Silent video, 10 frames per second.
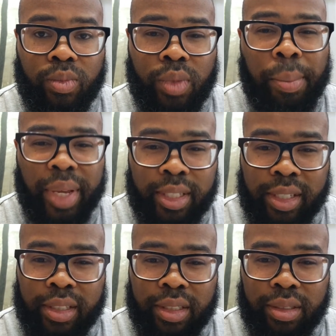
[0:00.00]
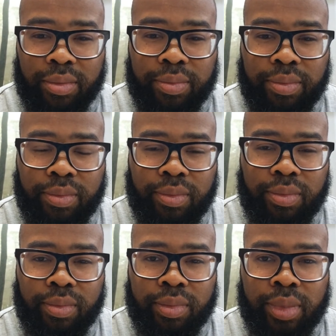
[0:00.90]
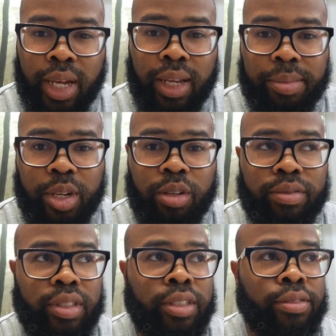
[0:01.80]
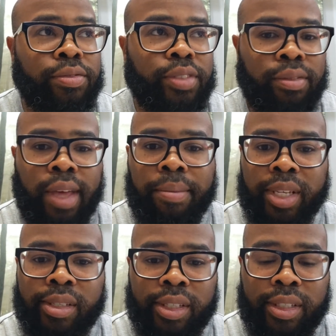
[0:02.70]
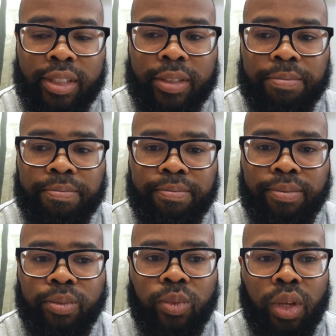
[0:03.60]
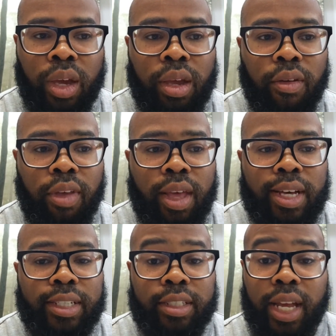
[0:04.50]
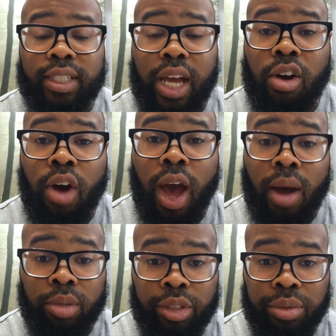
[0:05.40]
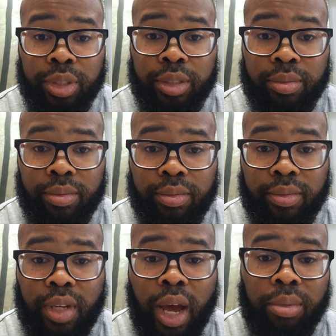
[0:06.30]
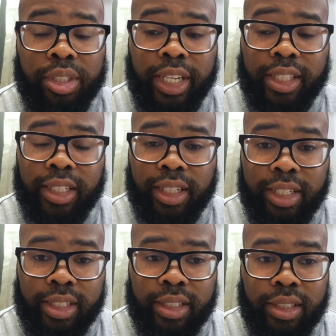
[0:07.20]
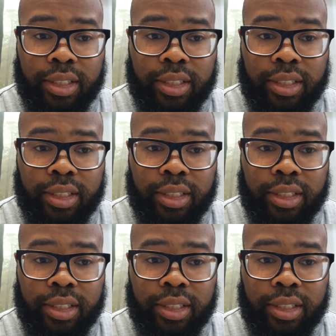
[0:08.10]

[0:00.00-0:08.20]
That makes sense. Y'all let me know if that makes sense. Okay. So that's how I would do it. I would take the list,